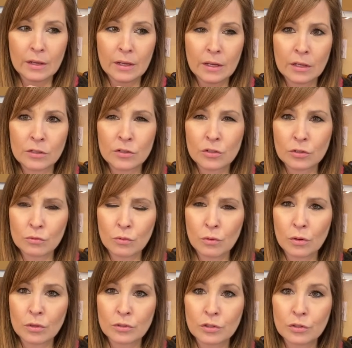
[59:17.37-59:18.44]
in
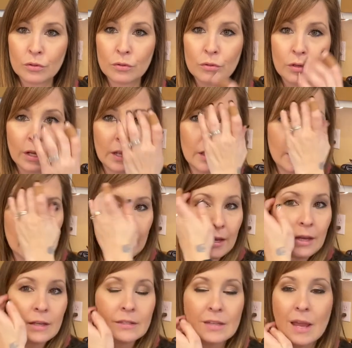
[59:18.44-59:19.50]
school to get like
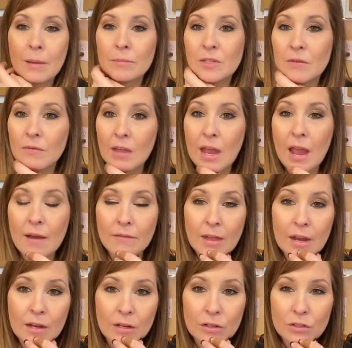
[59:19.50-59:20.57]
exams if they have
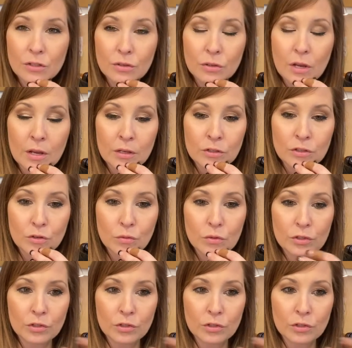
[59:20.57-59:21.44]
that in, in school.